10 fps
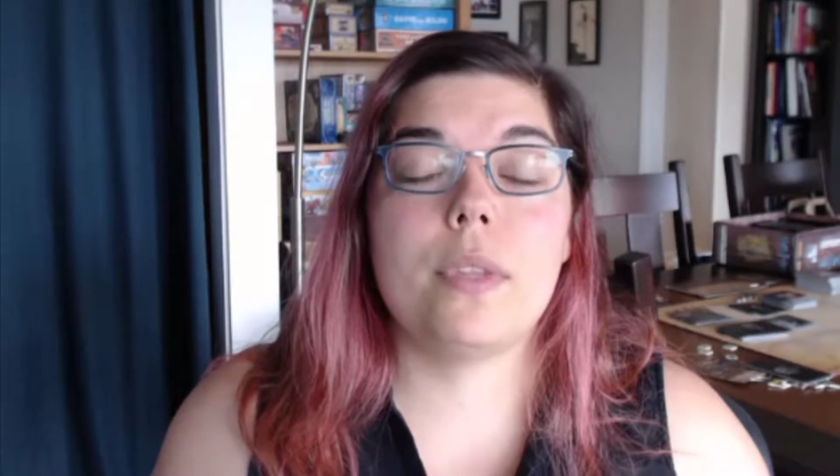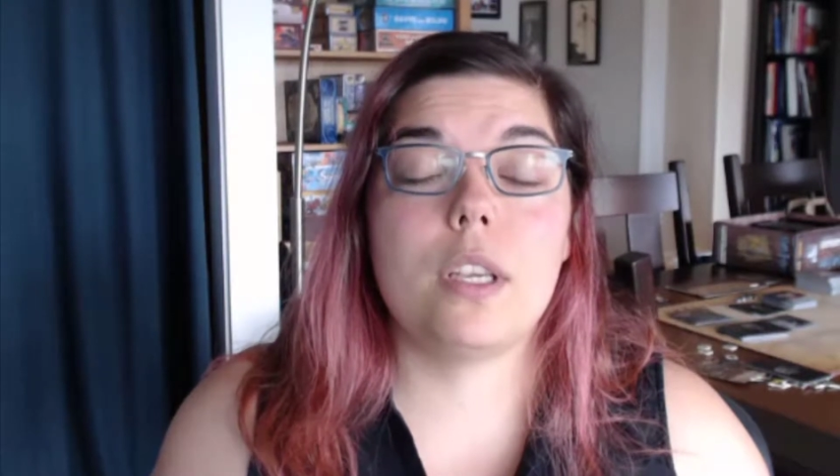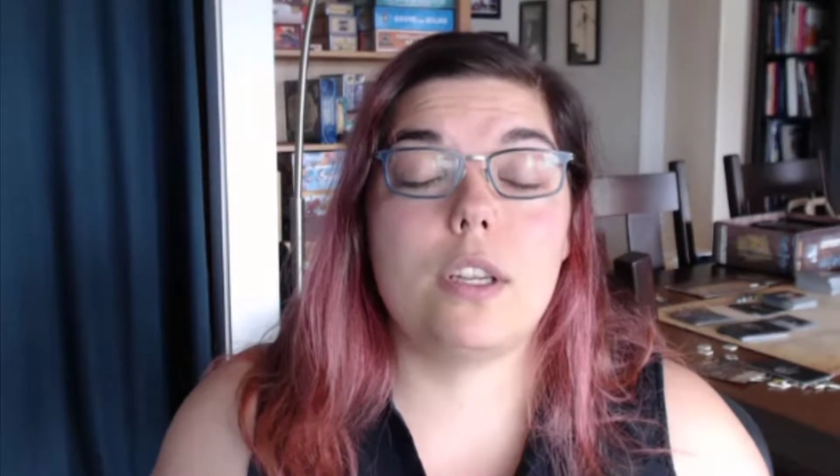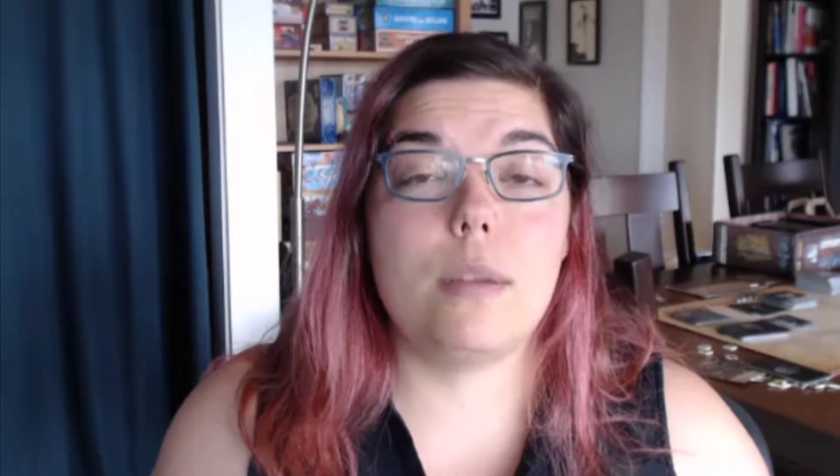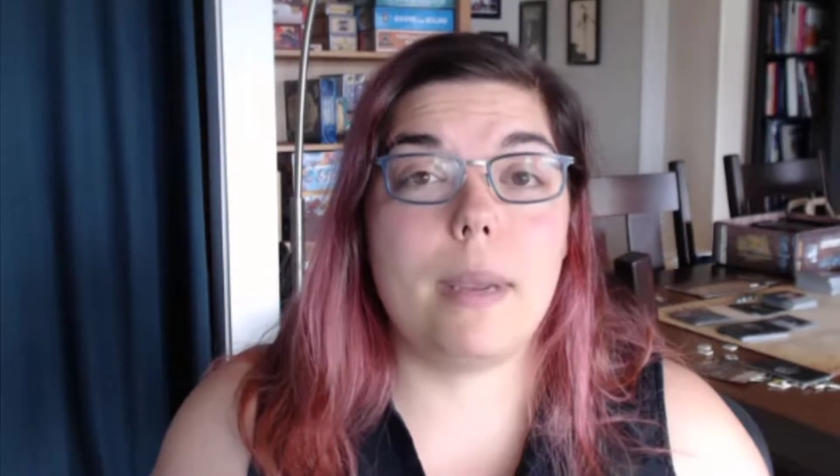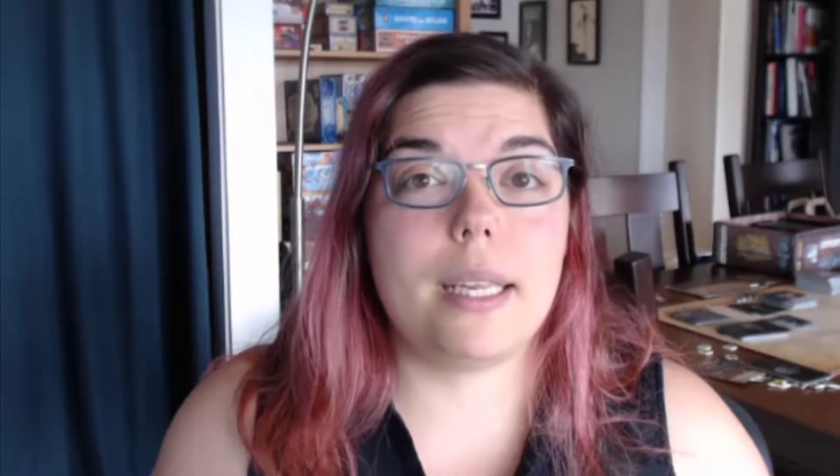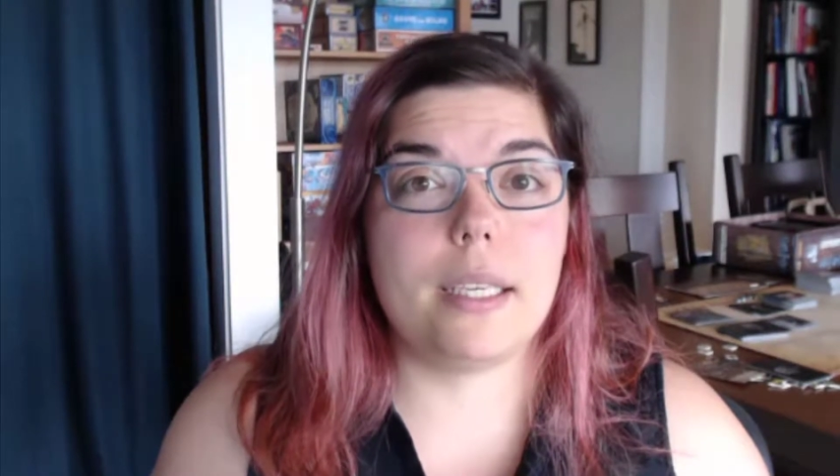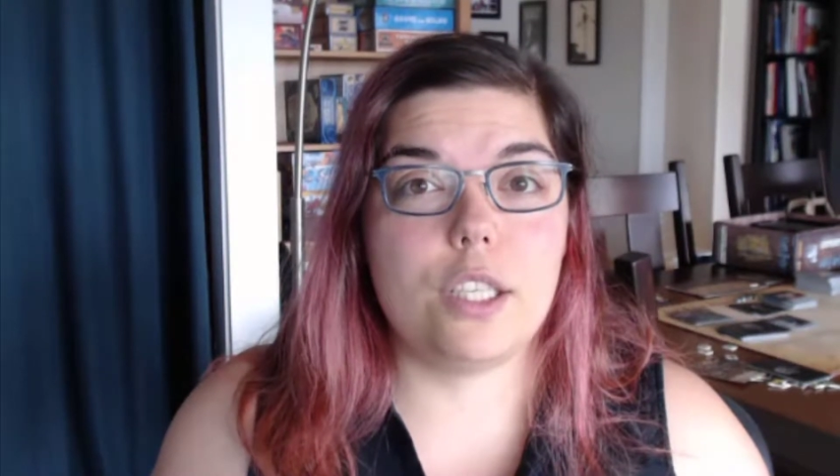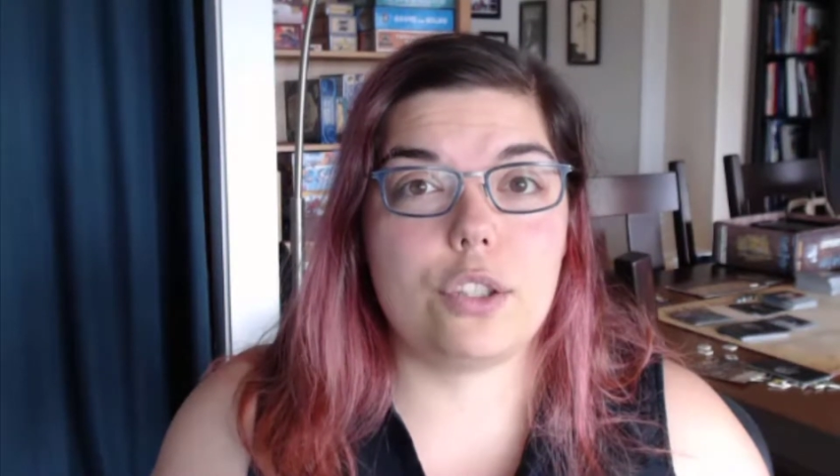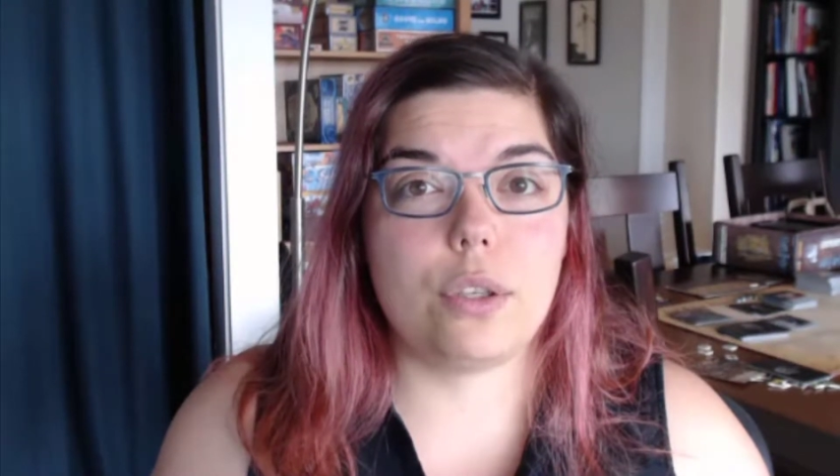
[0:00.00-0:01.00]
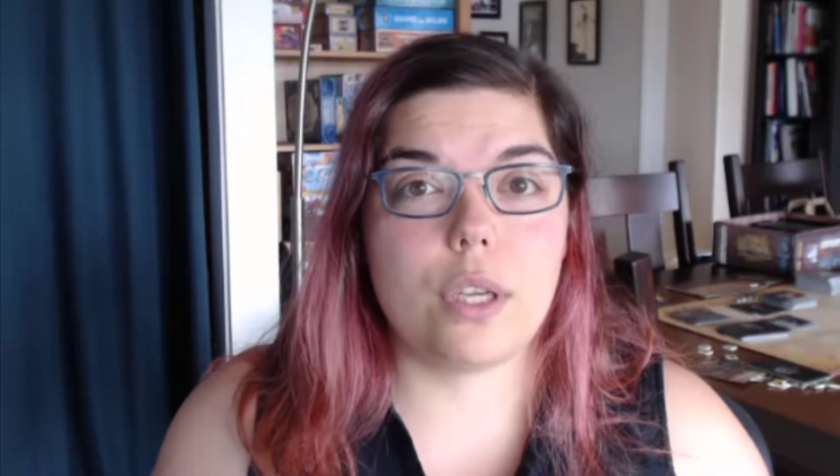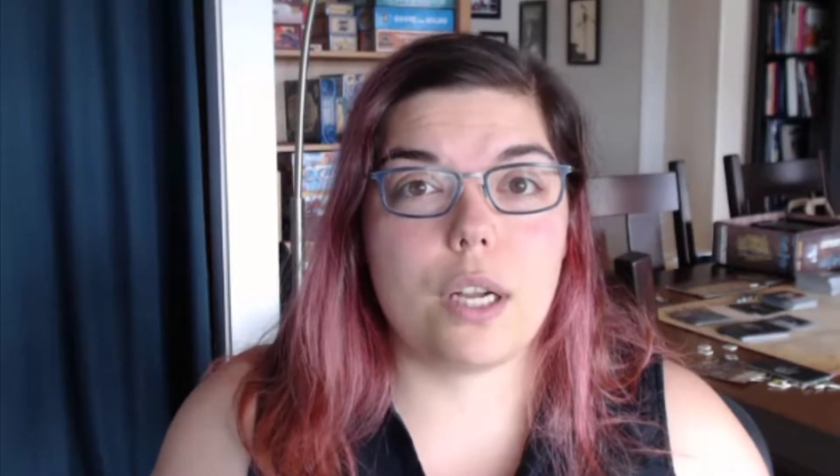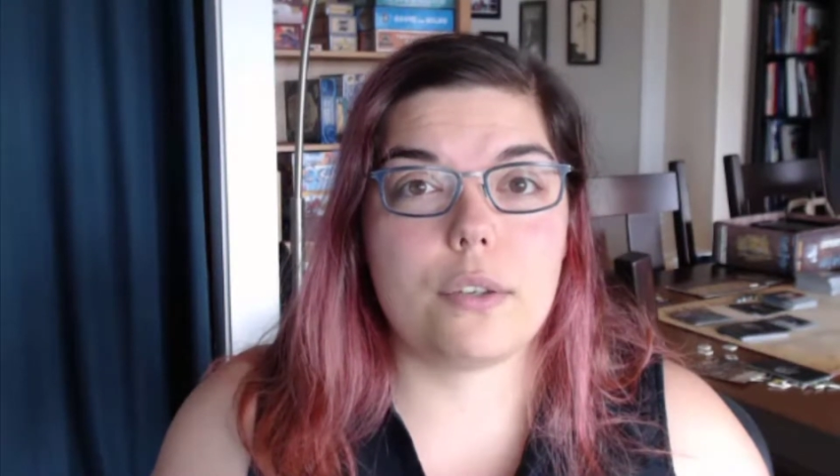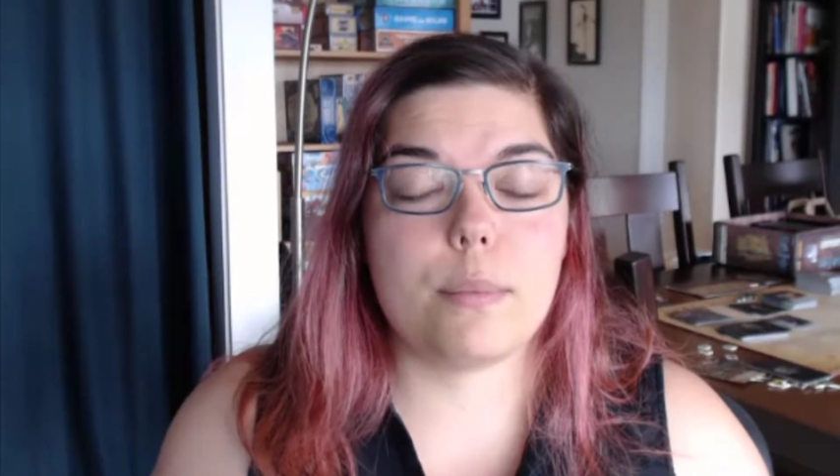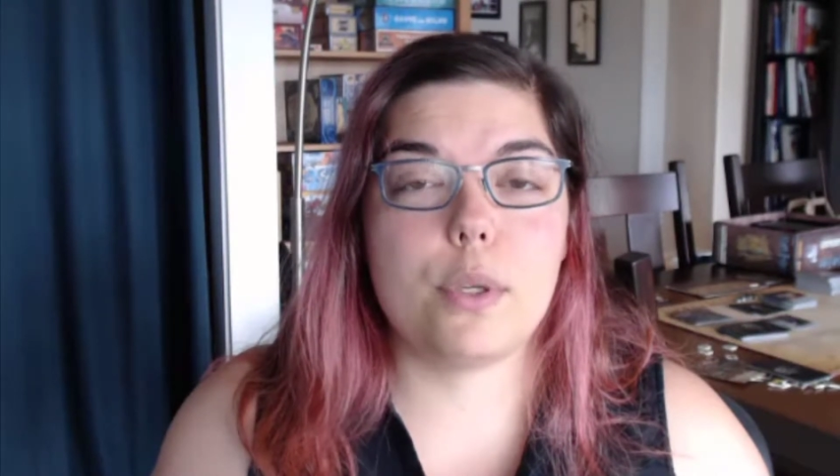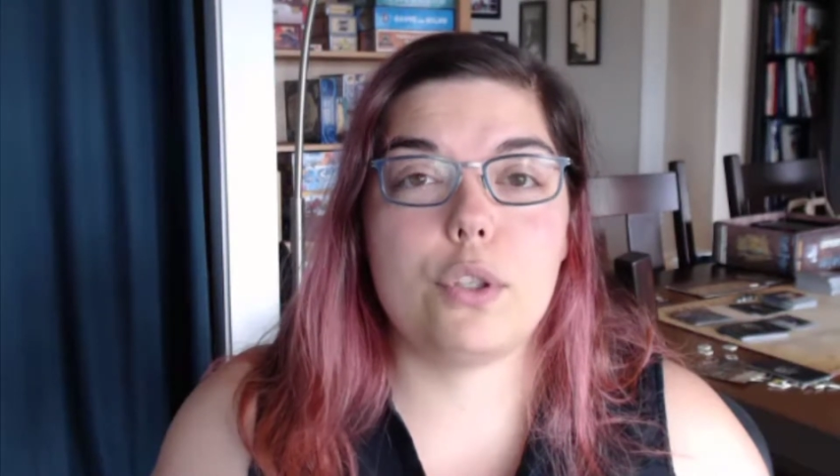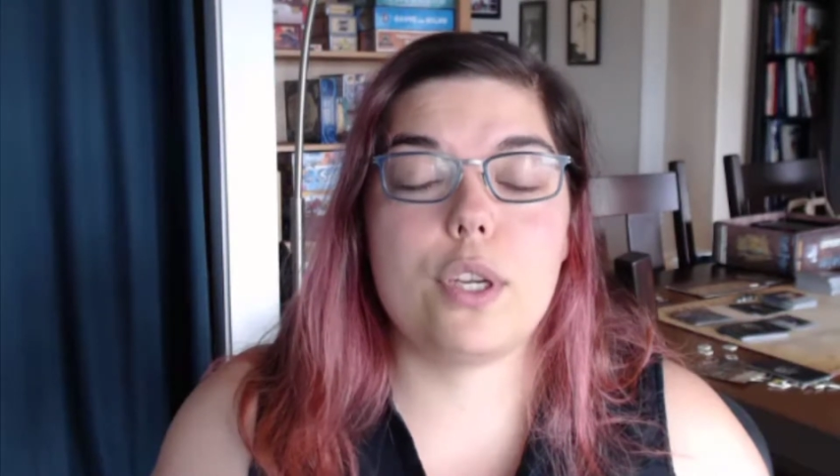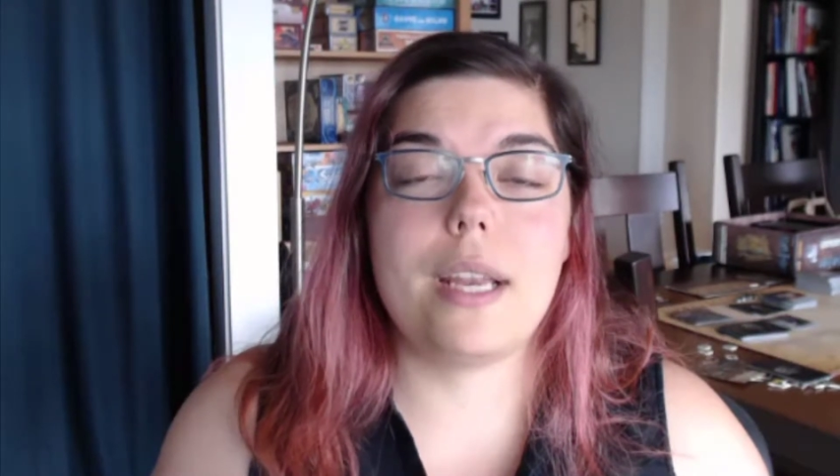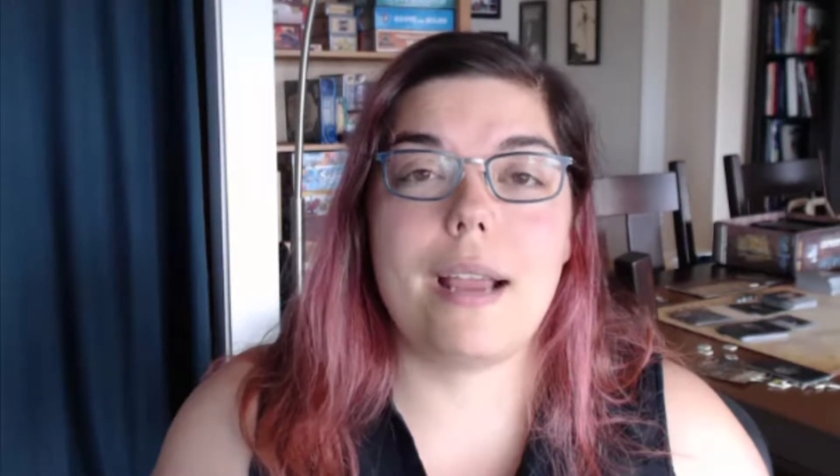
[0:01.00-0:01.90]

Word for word: can you make an additional contribution?